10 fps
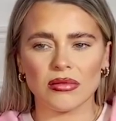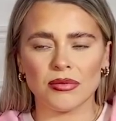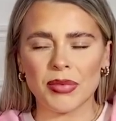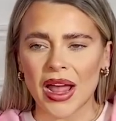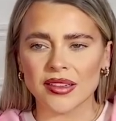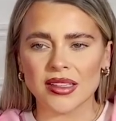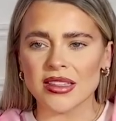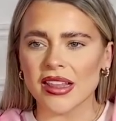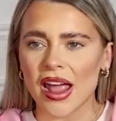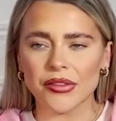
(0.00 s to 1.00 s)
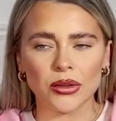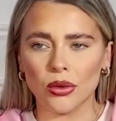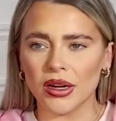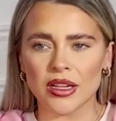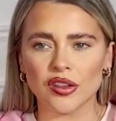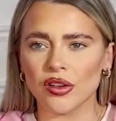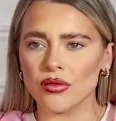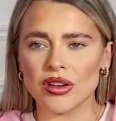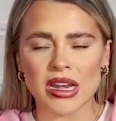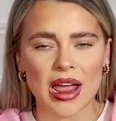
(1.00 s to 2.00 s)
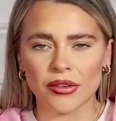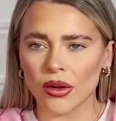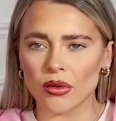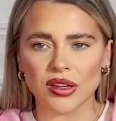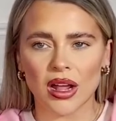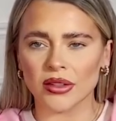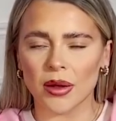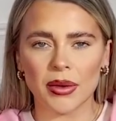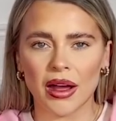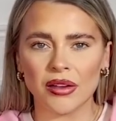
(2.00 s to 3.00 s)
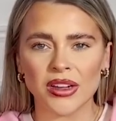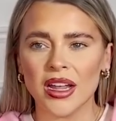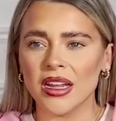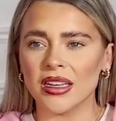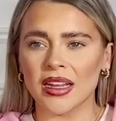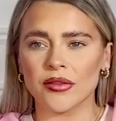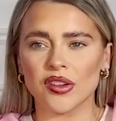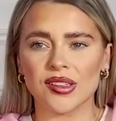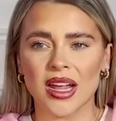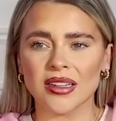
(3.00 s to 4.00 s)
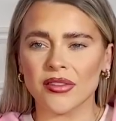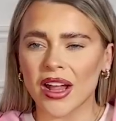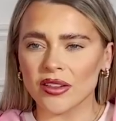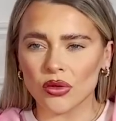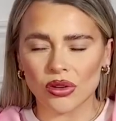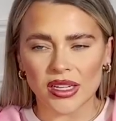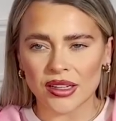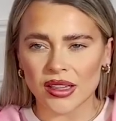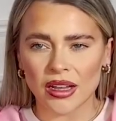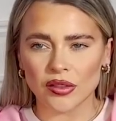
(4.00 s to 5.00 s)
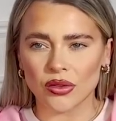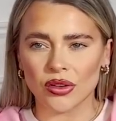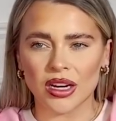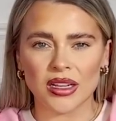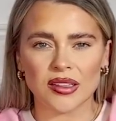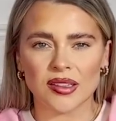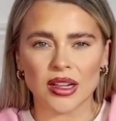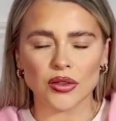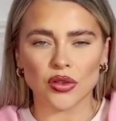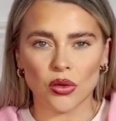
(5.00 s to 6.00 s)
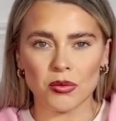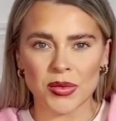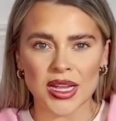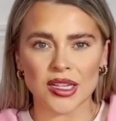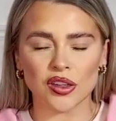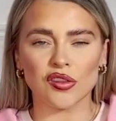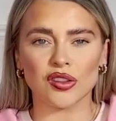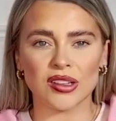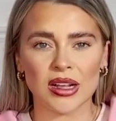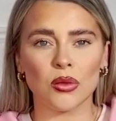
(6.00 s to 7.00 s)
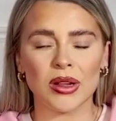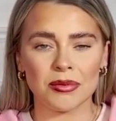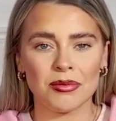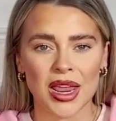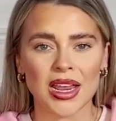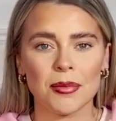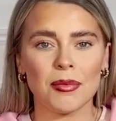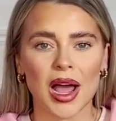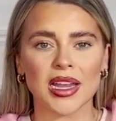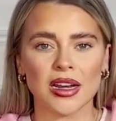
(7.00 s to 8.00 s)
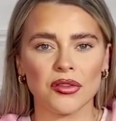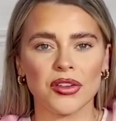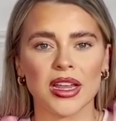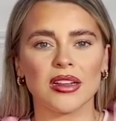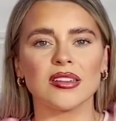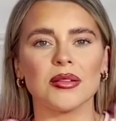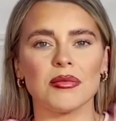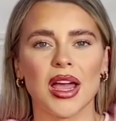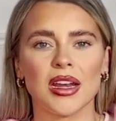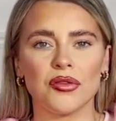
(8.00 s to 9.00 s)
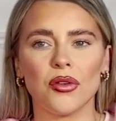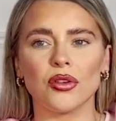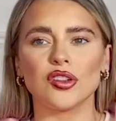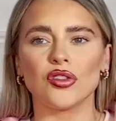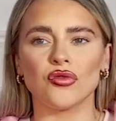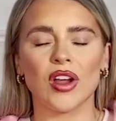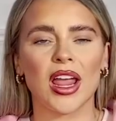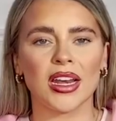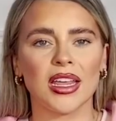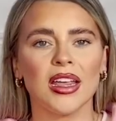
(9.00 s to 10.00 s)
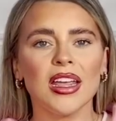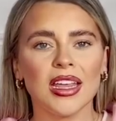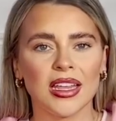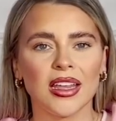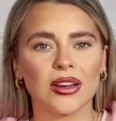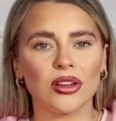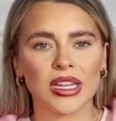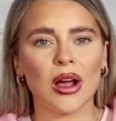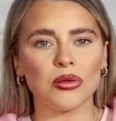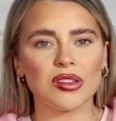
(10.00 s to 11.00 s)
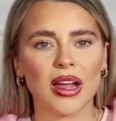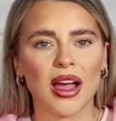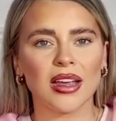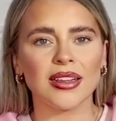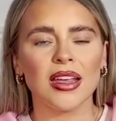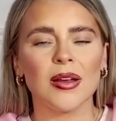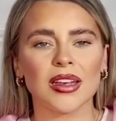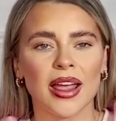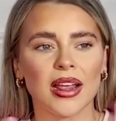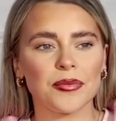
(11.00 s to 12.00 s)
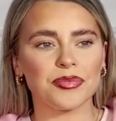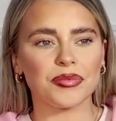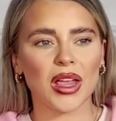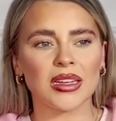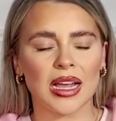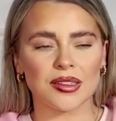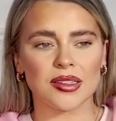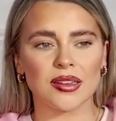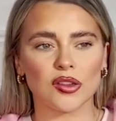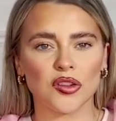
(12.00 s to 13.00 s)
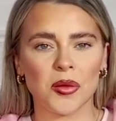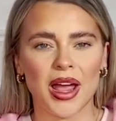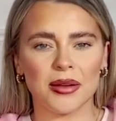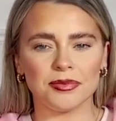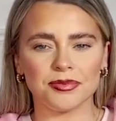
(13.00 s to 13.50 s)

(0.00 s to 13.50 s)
best never looking into. Never go down that path. Like I've just said, I've had all these things done, and it still took me to just deal with me and my inner feelings and my inner thoughts to really heal on the outside. Like, last summer,